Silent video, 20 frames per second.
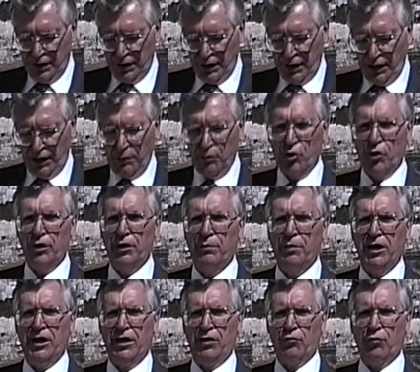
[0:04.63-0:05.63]
and I'm going to
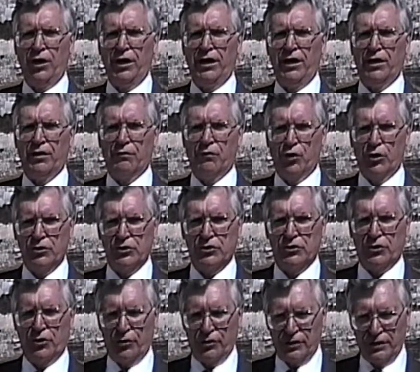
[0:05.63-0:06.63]
begin reading at verse
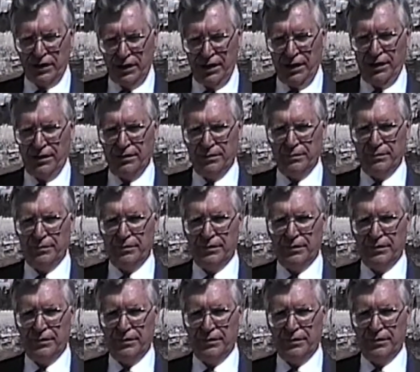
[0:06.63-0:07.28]
13.